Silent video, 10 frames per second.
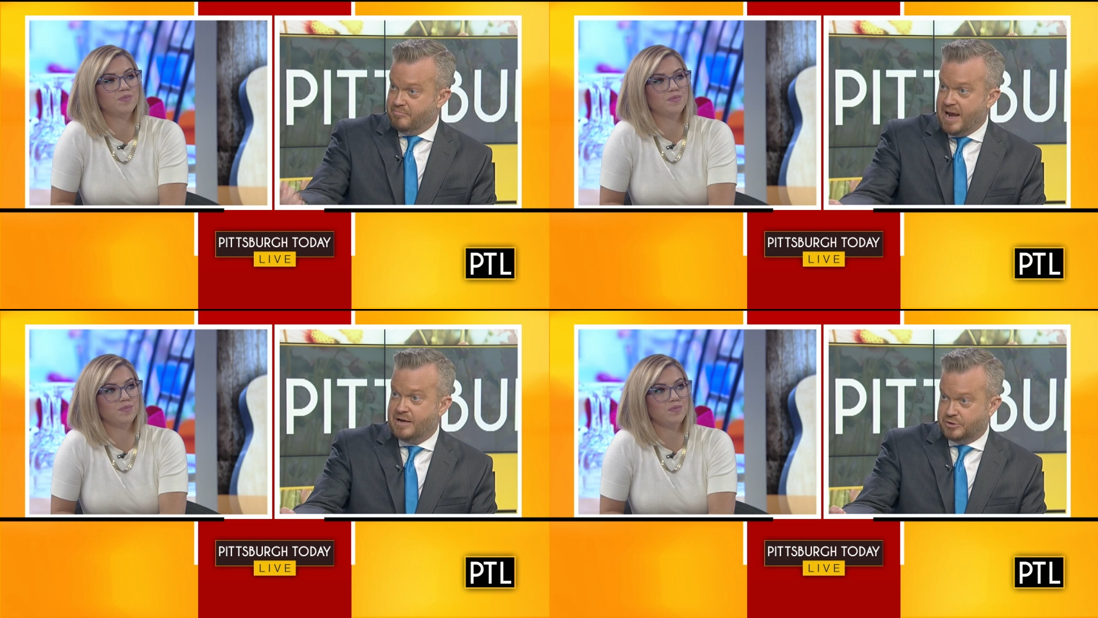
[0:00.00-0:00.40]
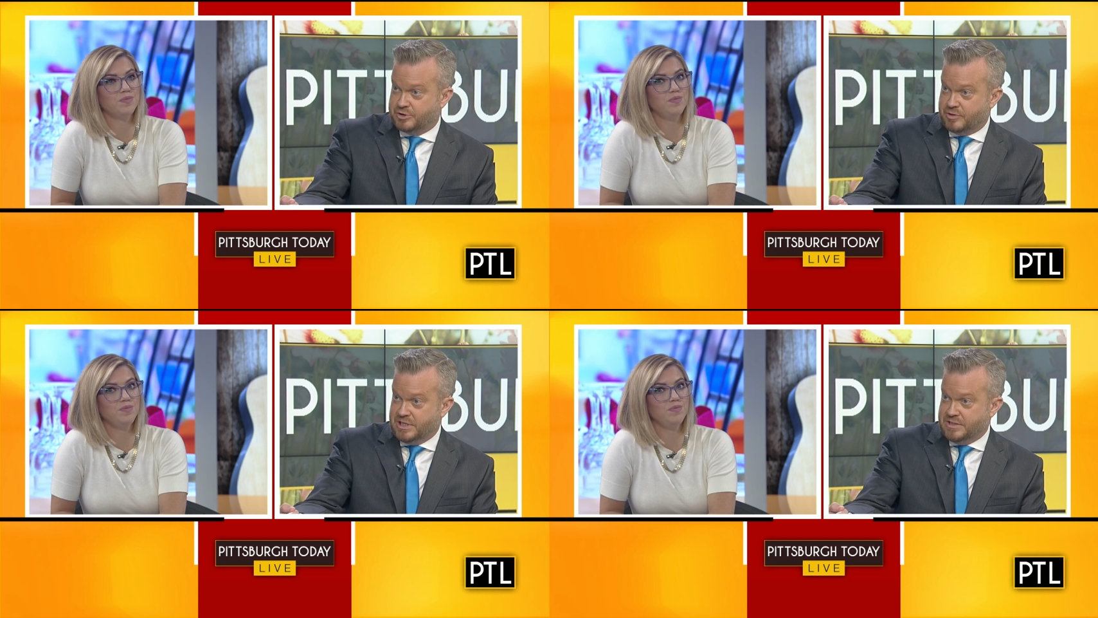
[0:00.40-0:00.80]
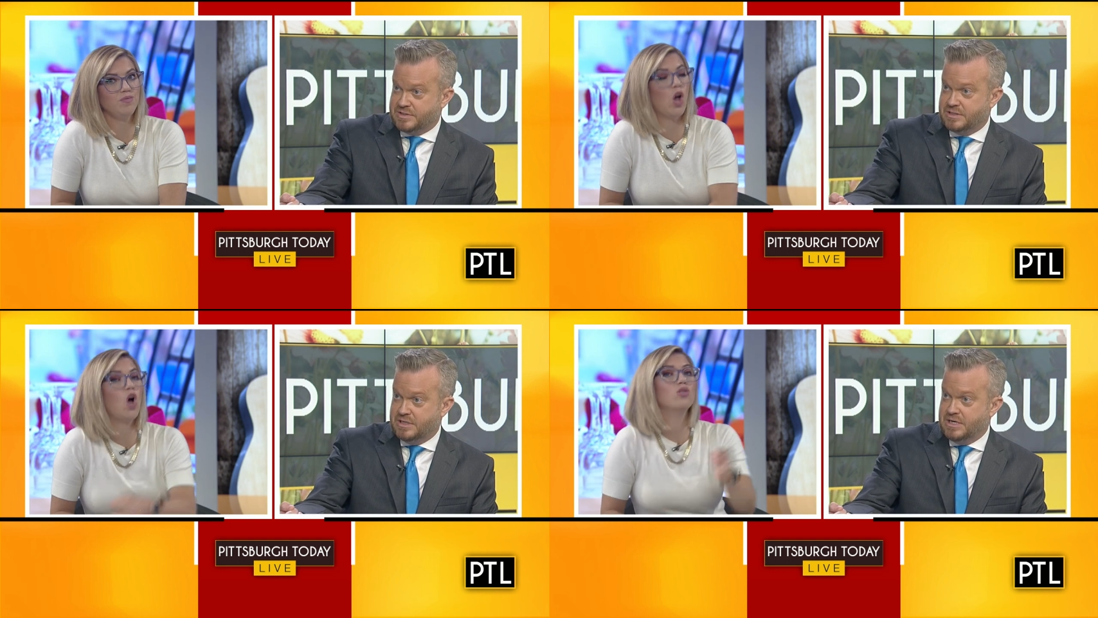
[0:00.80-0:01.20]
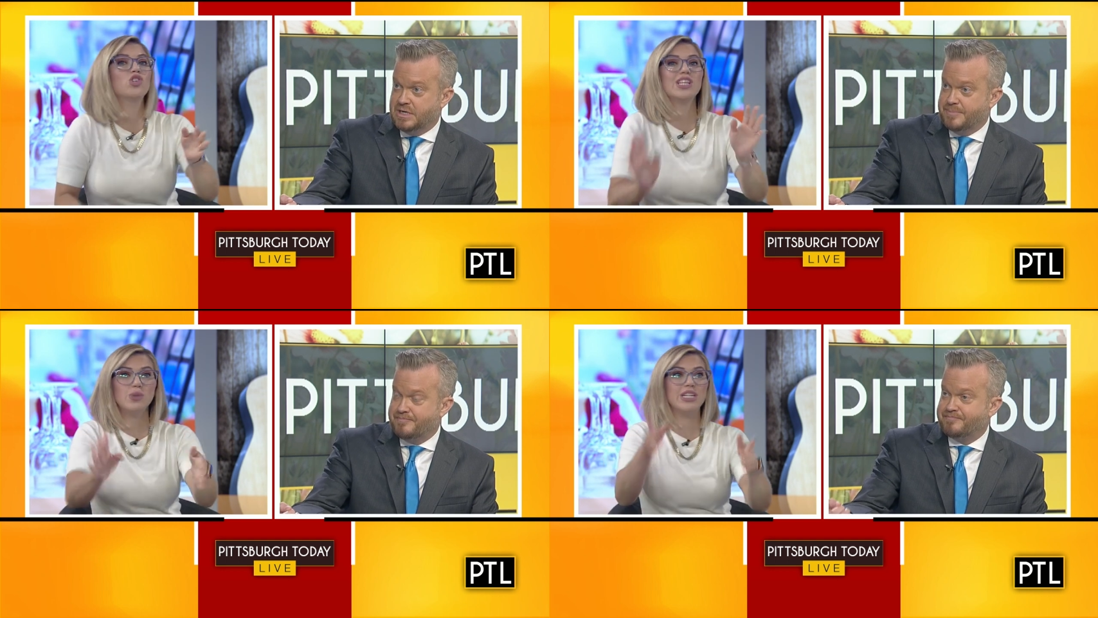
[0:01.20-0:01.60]
Speaker 1: male trees.
Speaker 2: Oh, so
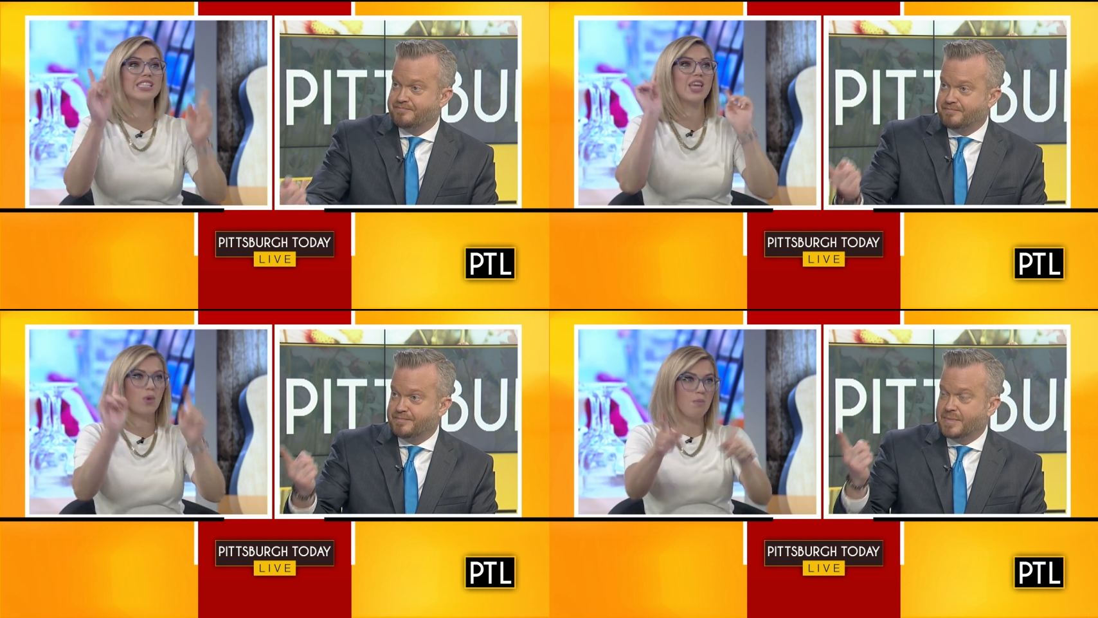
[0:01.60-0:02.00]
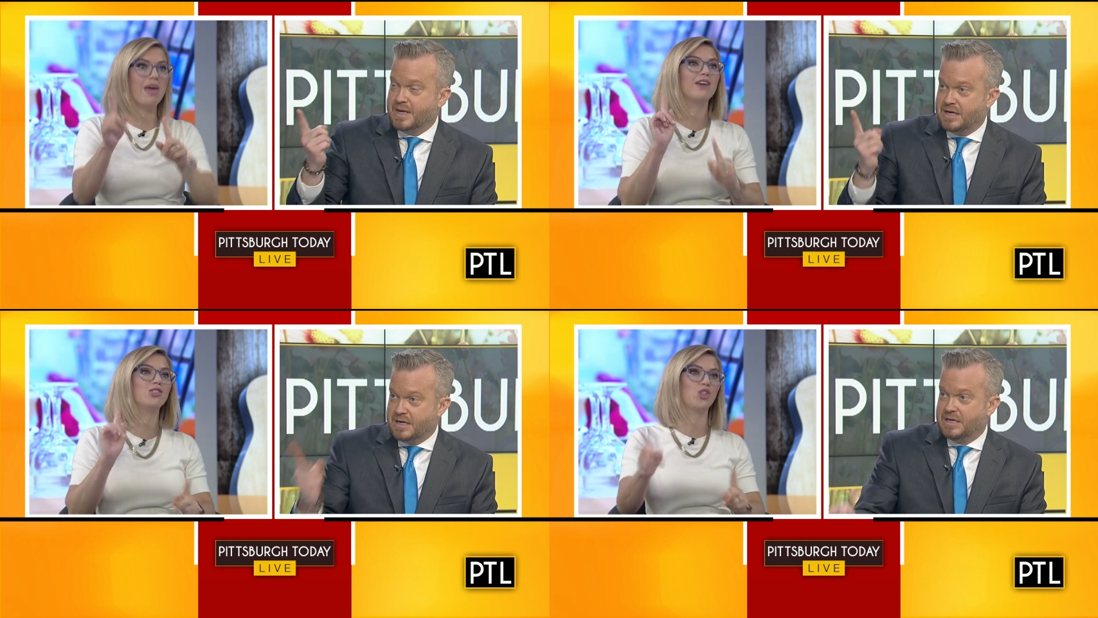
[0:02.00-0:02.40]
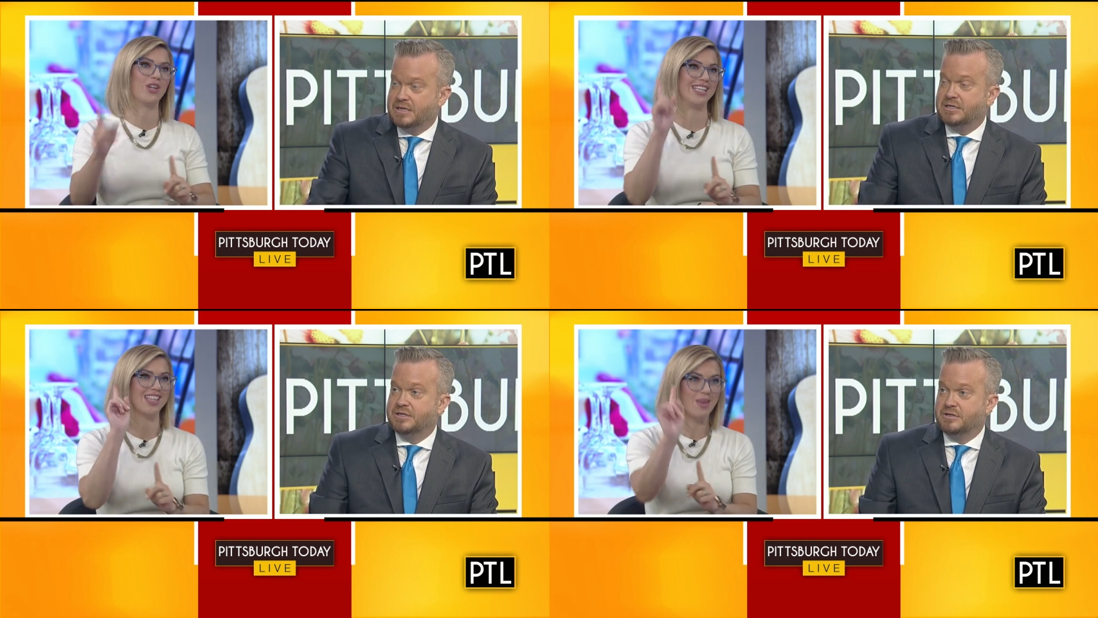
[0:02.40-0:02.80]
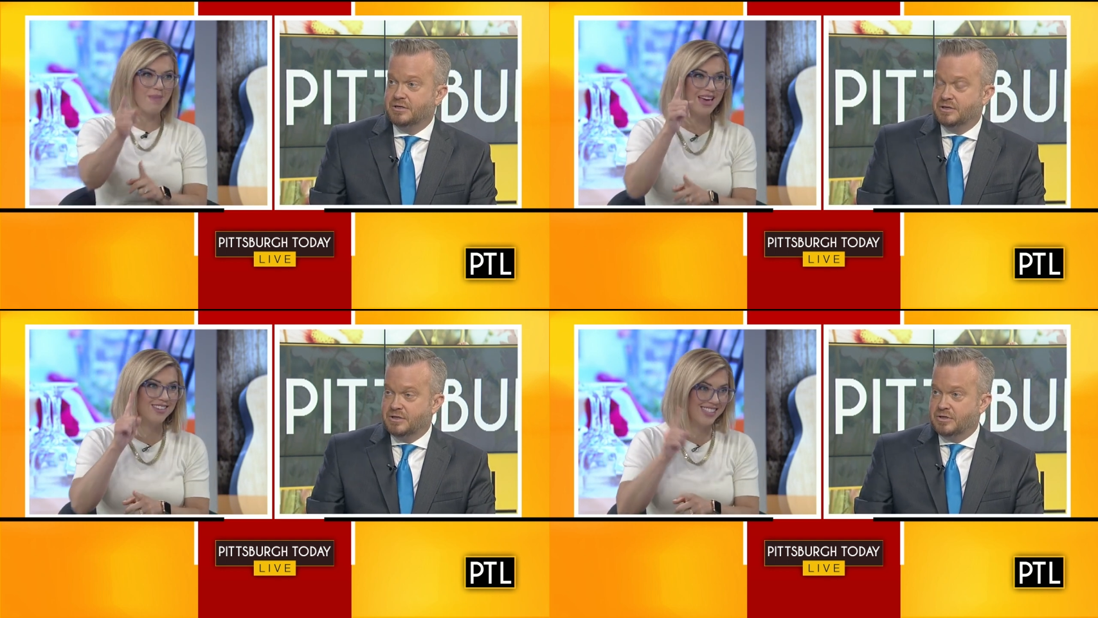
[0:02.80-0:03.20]
that's what it is. They were male trees. The
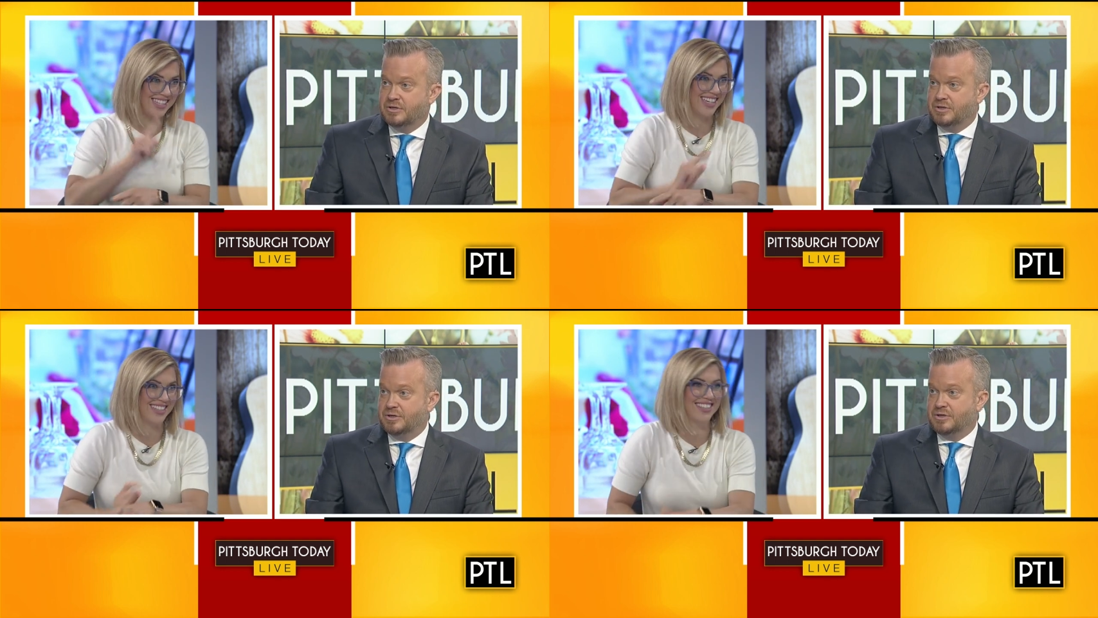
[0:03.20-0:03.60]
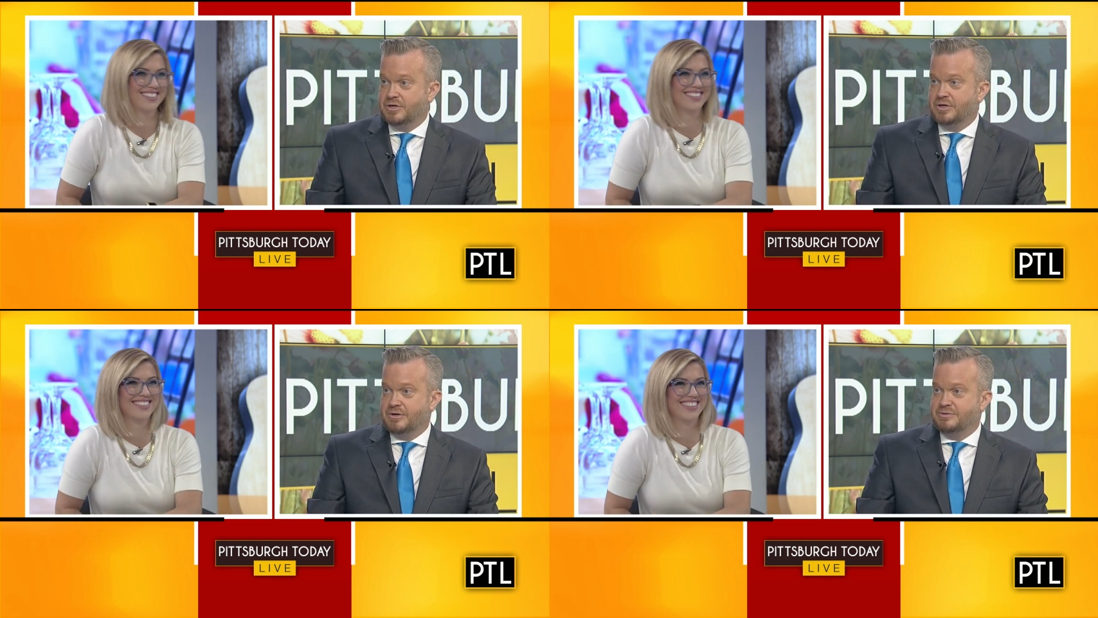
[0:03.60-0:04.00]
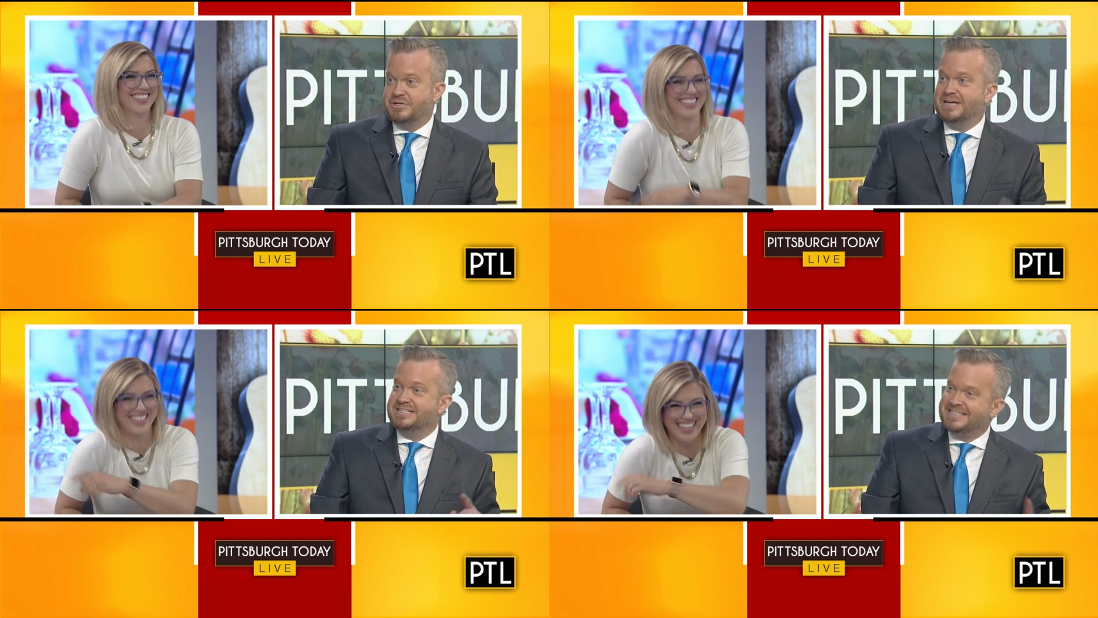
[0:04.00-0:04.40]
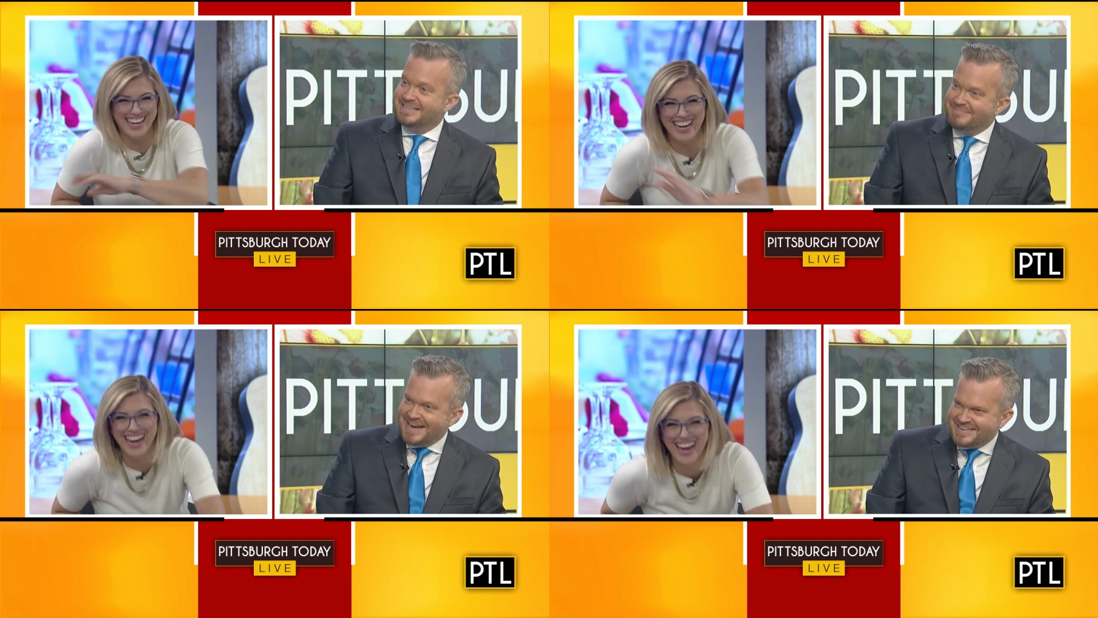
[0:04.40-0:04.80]
male stink.
Speaker 1: Is it the
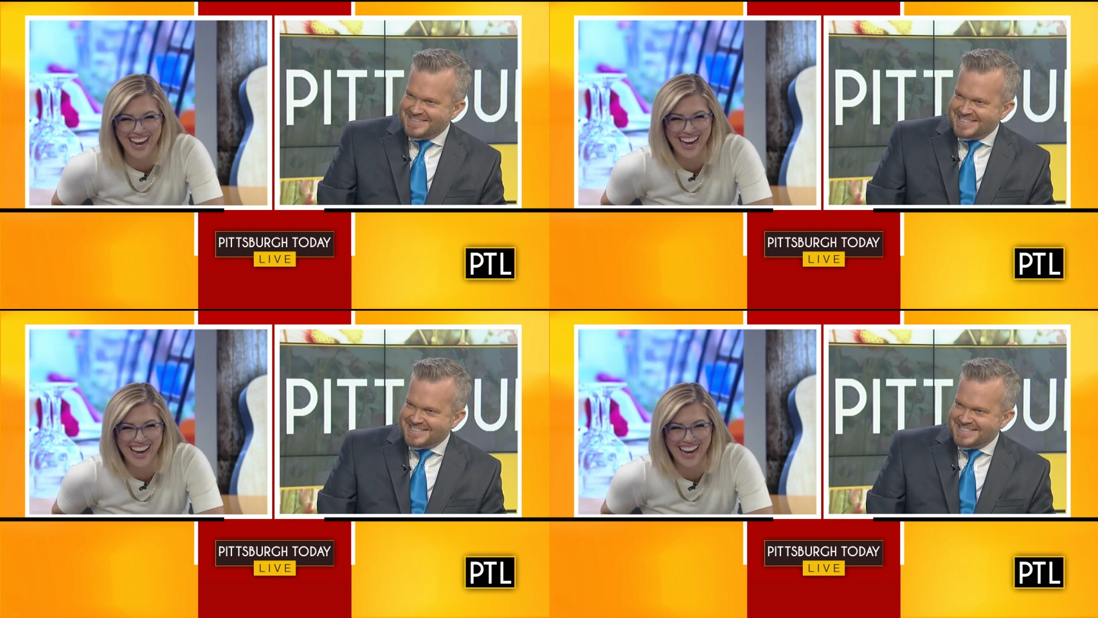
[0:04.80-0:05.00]
male